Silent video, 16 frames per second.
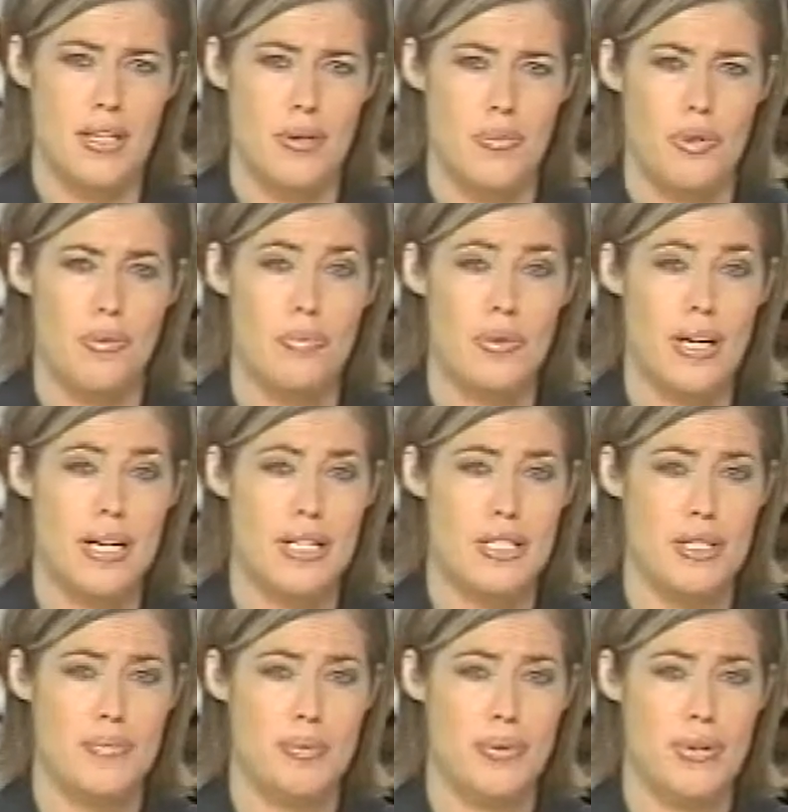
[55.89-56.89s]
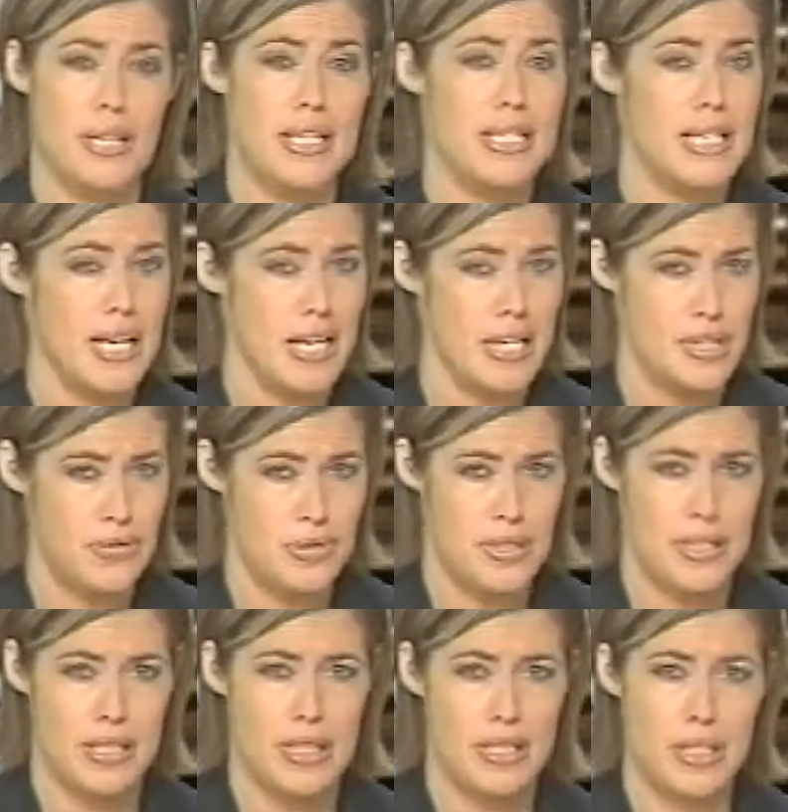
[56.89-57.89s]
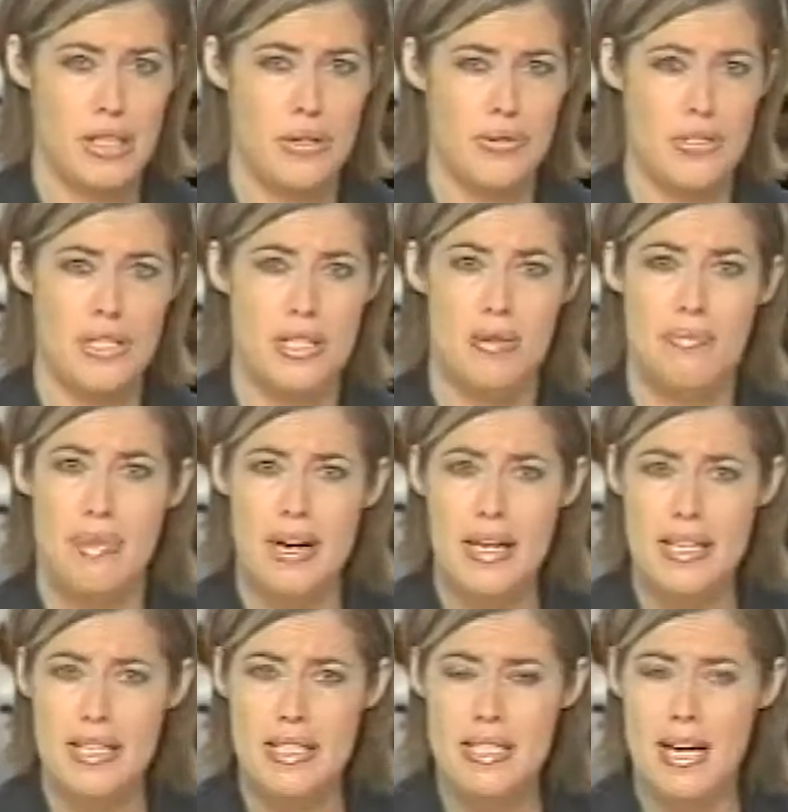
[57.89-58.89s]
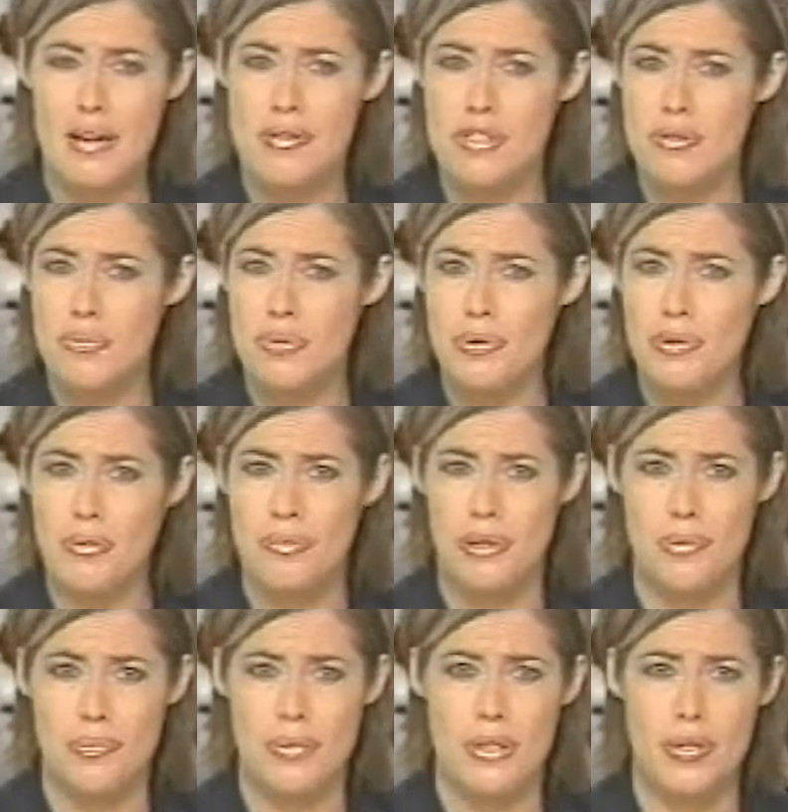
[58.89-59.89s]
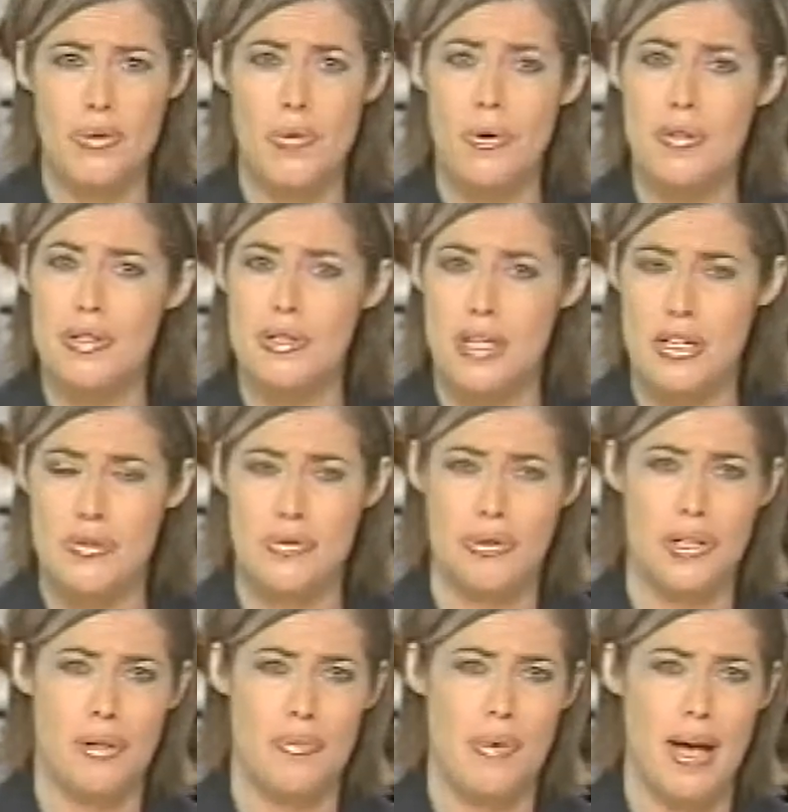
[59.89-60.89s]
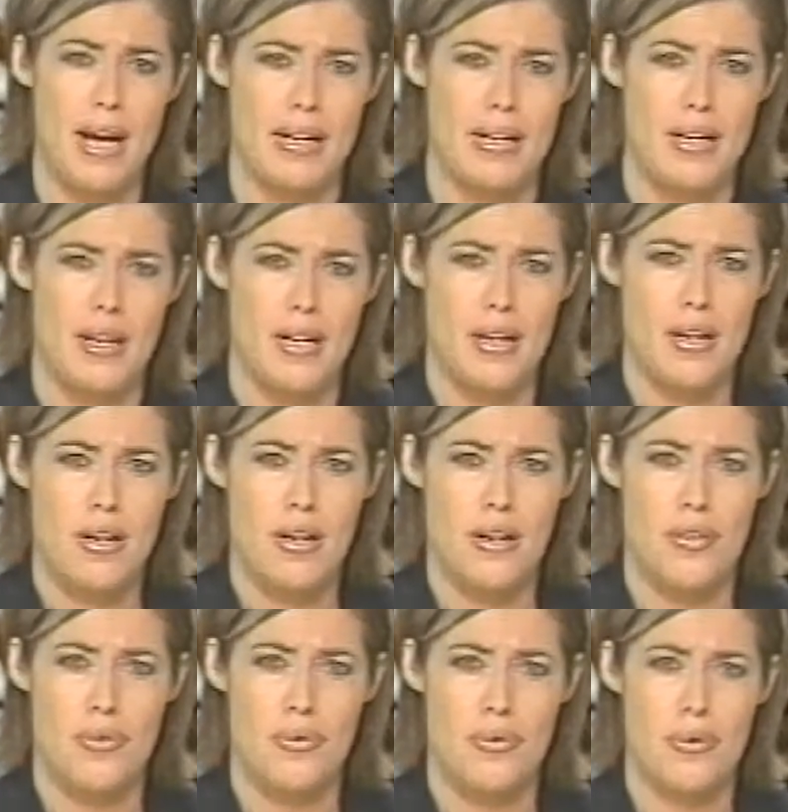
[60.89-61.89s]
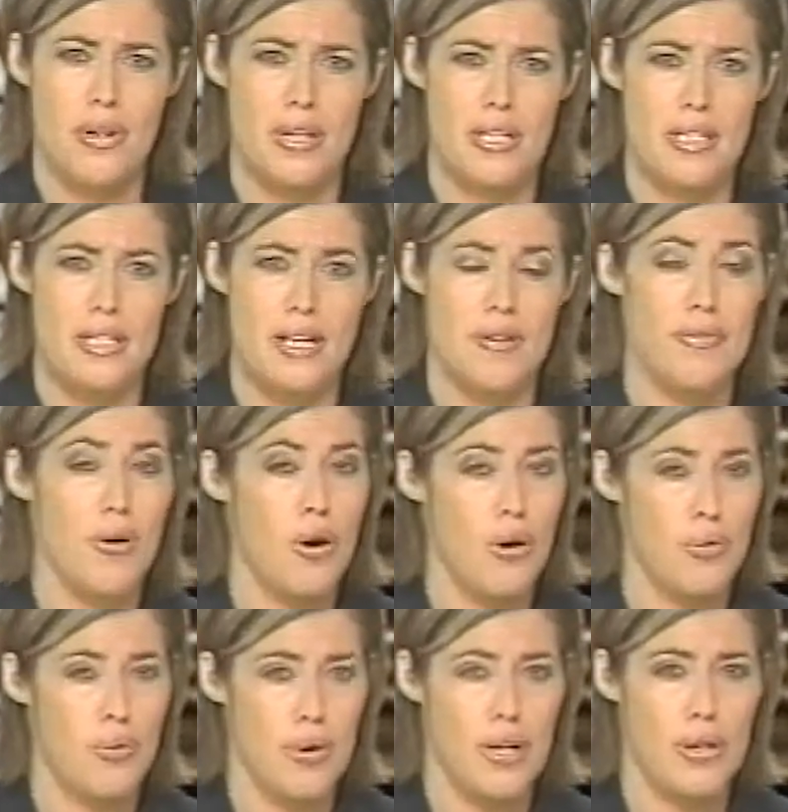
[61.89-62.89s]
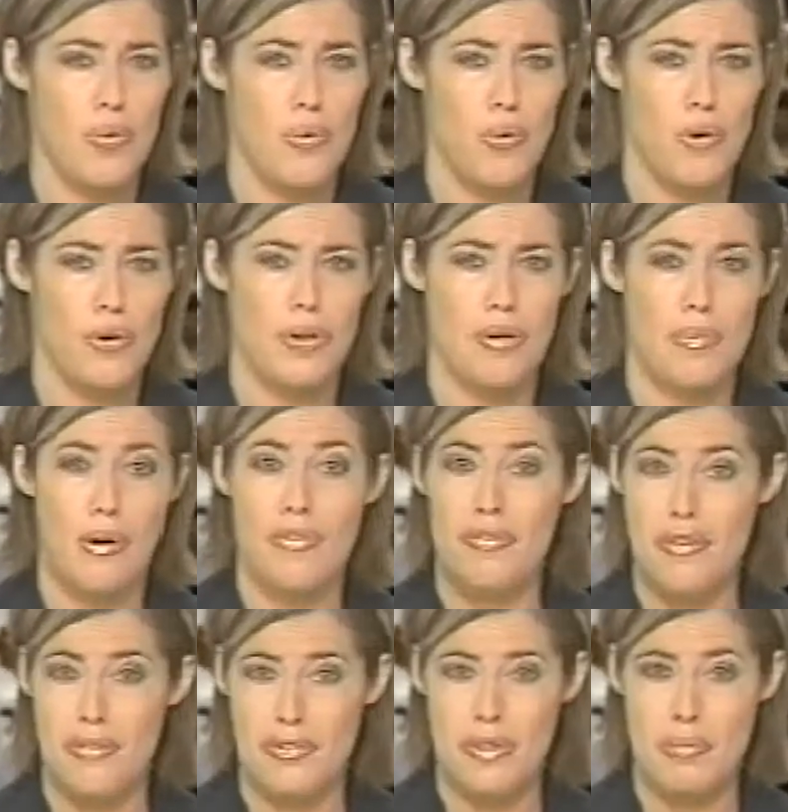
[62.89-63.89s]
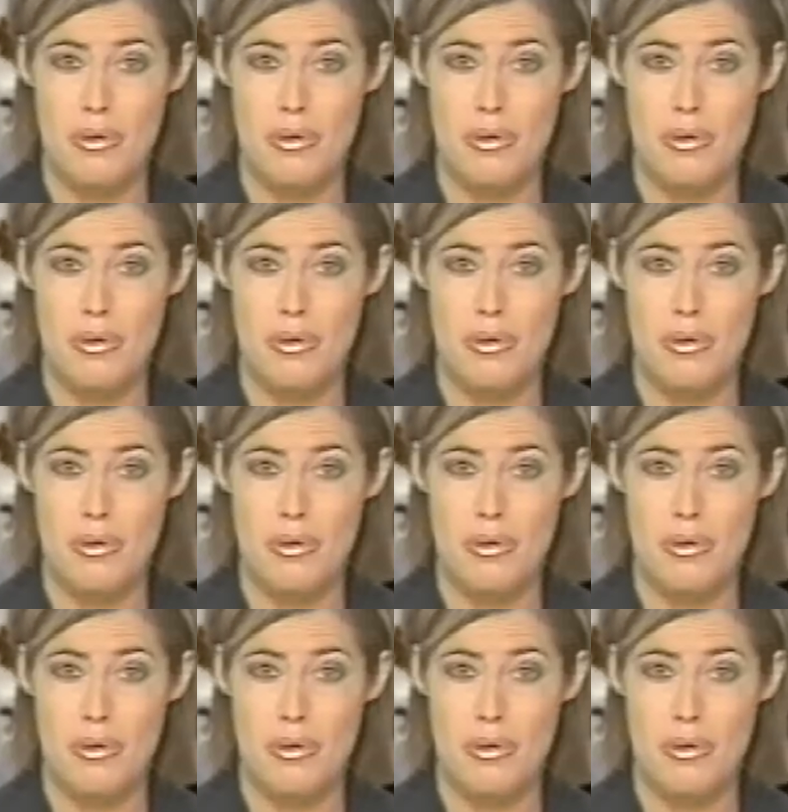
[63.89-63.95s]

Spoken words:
One blaze is burning dangerously close to the mining town of Chibougamau in north-central Quebec. Authorities have already ordered about 50